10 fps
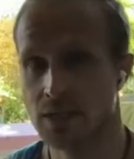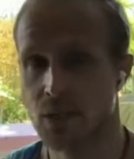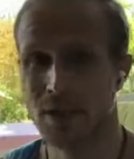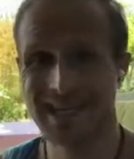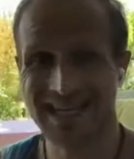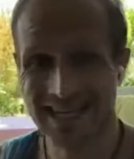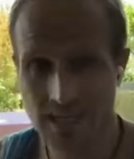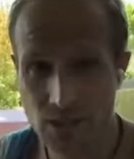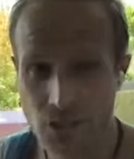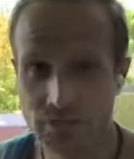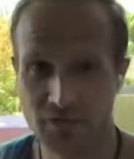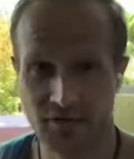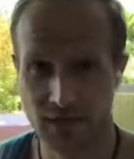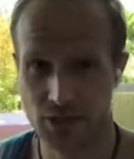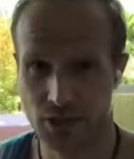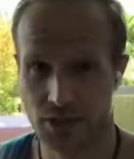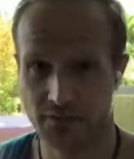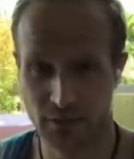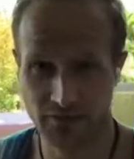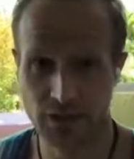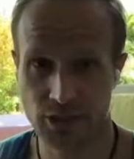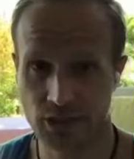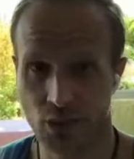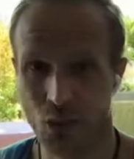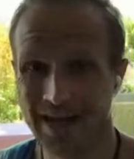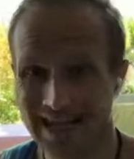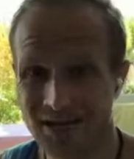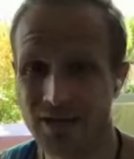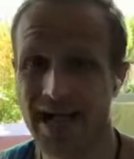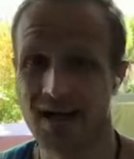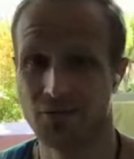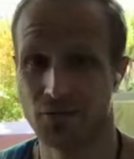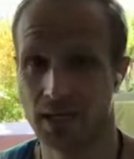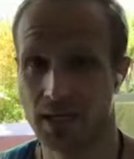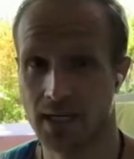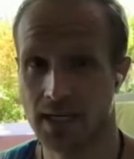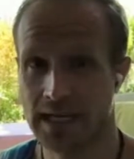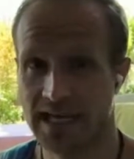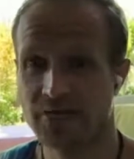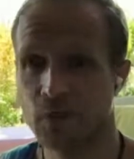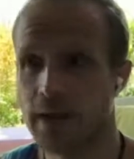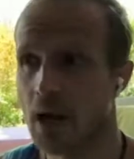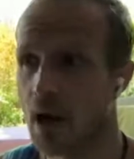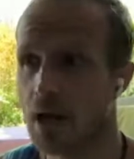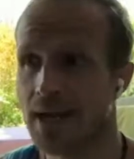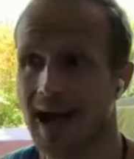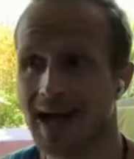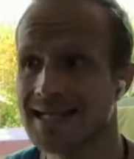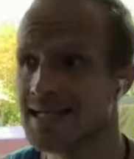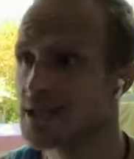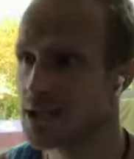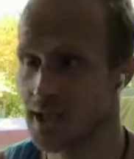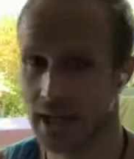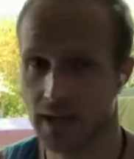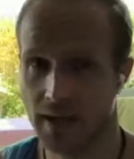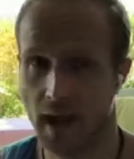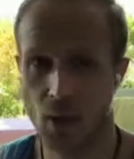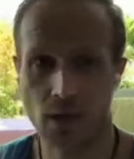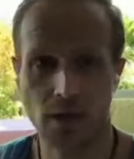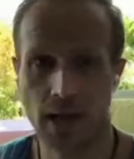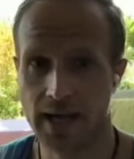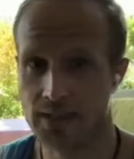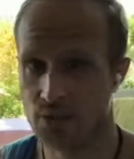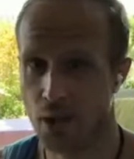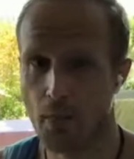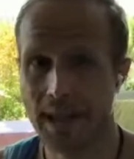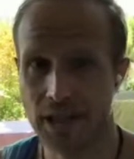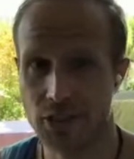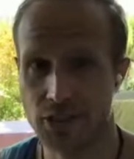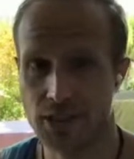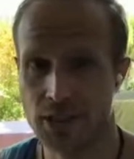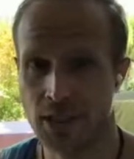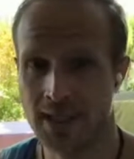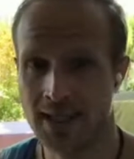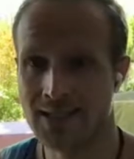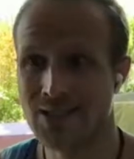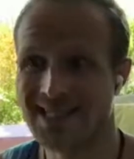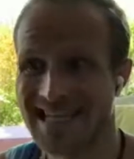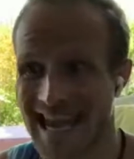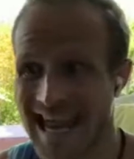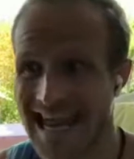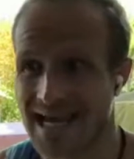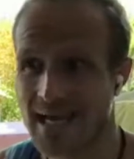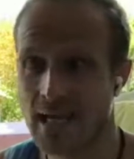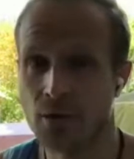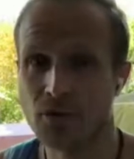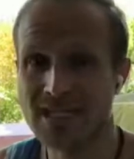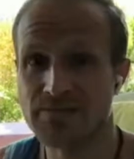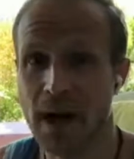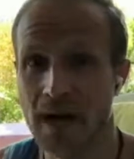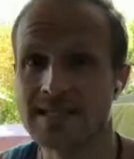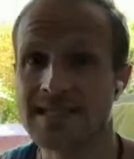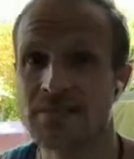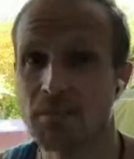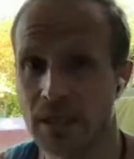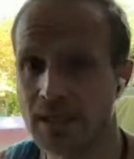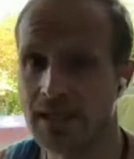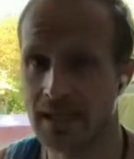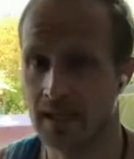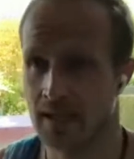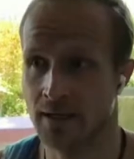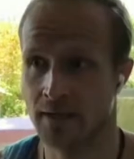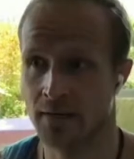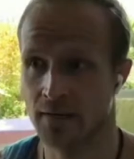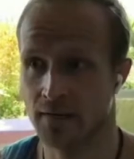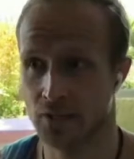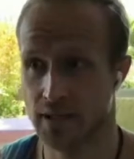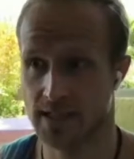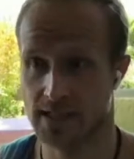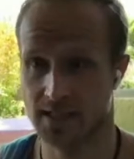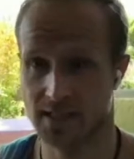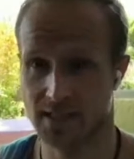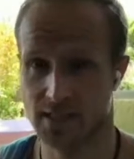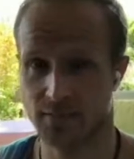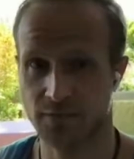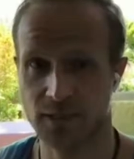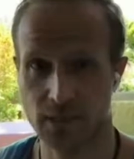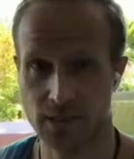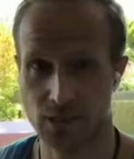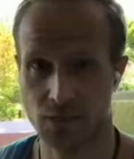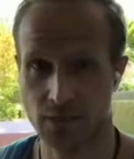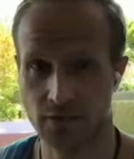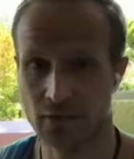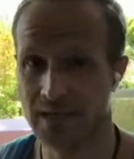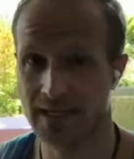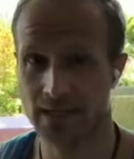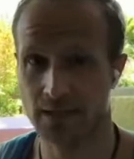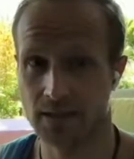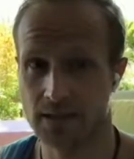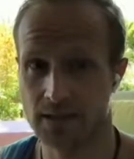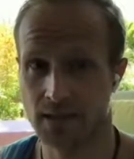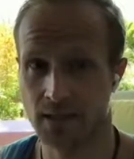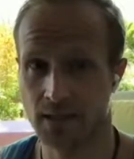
So in injury prevention or in recovery, if we are not teaching our clients or our patients to take responsibility for their sickness or for their disorder or for their illness,